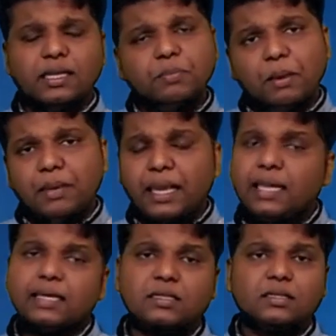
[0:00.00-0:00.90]
It may be
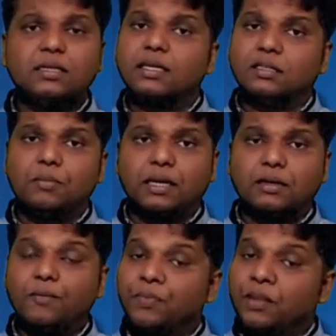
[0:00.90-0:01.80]
any integer, it doesn't
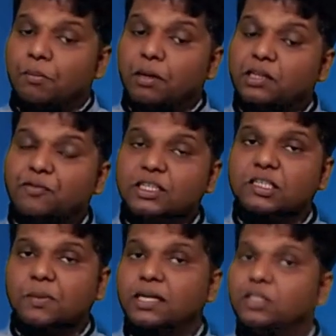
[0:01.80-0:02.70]
matter. But the first
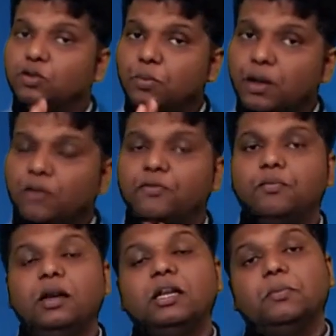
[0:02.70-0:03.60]
part, it should be of
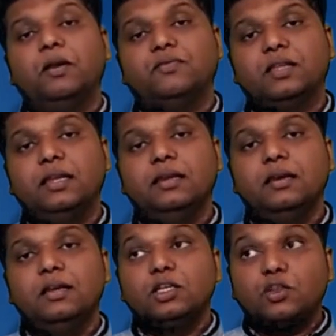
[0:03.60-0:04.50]
multiple of 3.
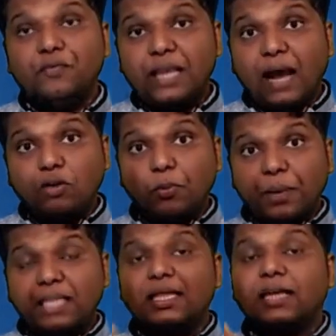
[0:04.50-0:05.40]
So we have to
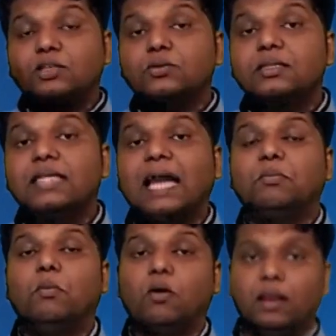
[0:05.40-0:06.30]
bring that to that
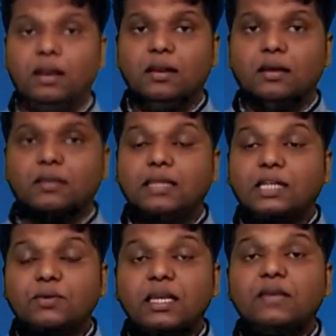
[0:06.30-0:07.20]
model.
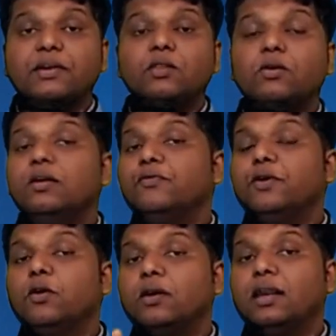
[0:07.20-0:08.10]
That's why even though if we
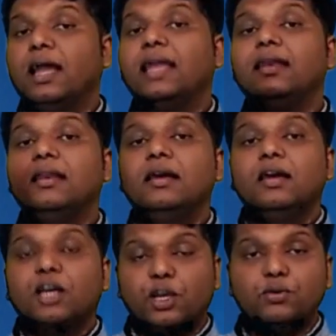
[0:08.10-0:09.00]
got
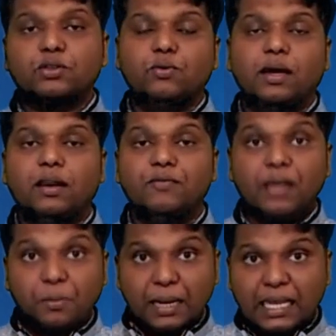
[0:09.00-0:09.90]
9q square, we
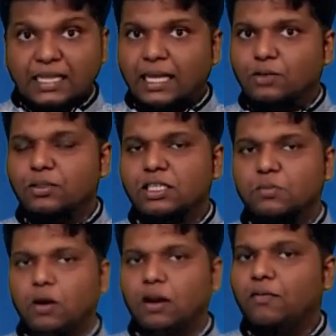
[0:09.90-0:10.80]
are bringing that to this
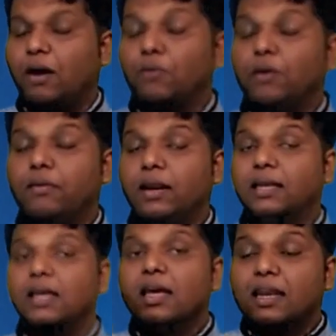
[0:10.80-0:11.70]
model. How we will write?
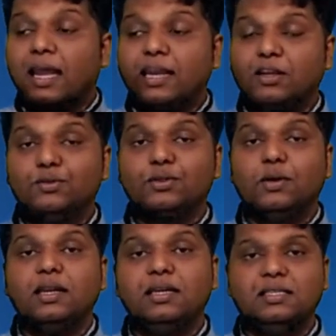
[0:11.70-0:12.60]
9q
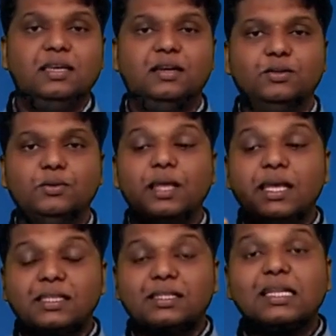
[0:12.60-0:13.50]
square is equal to
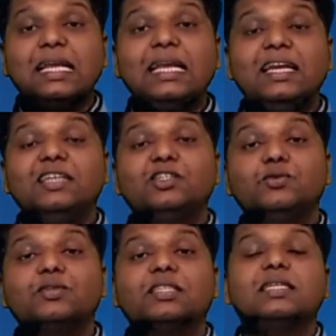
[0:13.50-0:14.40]
3
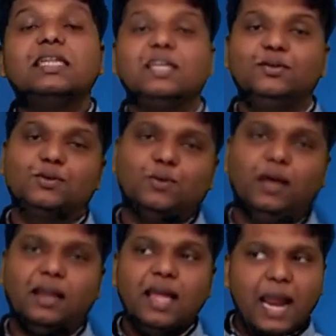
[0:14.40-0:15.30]
into 3q
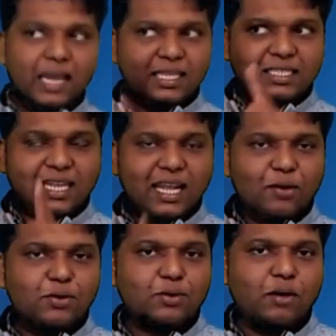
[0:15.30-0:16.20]
square. And this
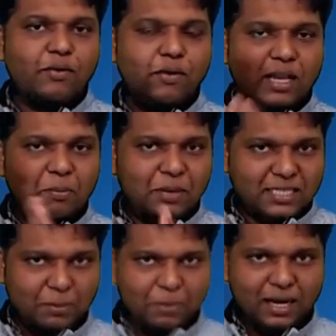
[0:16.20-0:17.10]
3q square, we will keep it
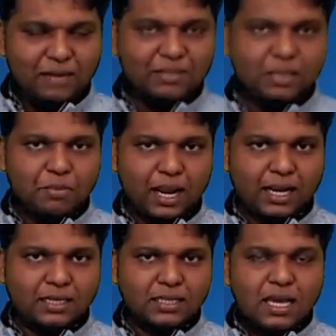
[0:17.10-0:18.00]
separately within
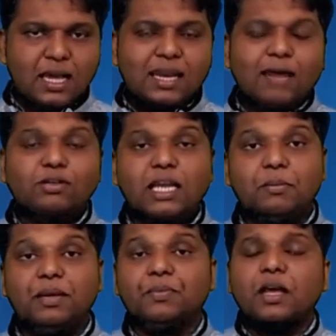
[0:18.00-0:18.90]
brackets. Now tell
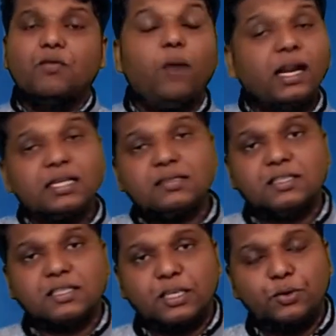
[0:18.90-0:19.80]
me, what is
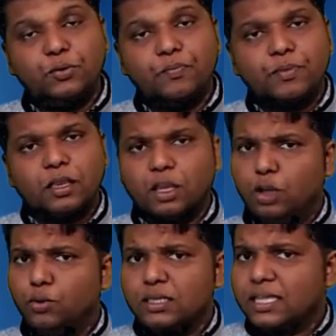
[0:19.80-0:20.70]
this q?
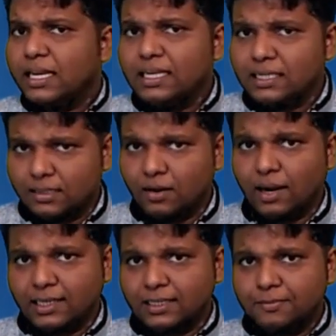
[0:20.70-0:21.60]
Q is an integer, right?